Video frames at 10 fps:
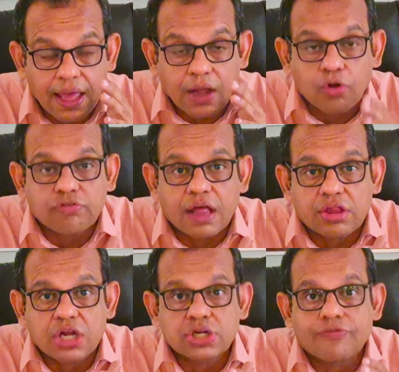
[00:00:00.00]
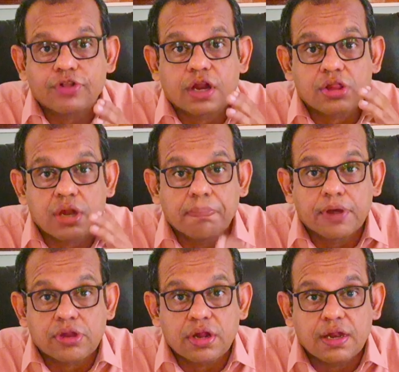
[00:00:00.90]
account transactions for the resident
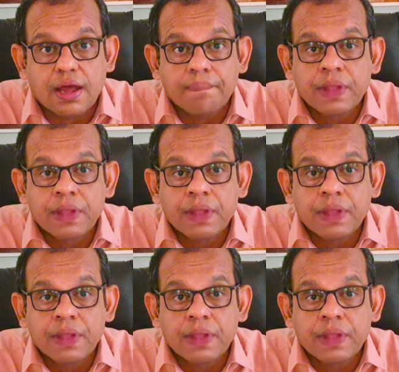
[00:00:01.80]
person in India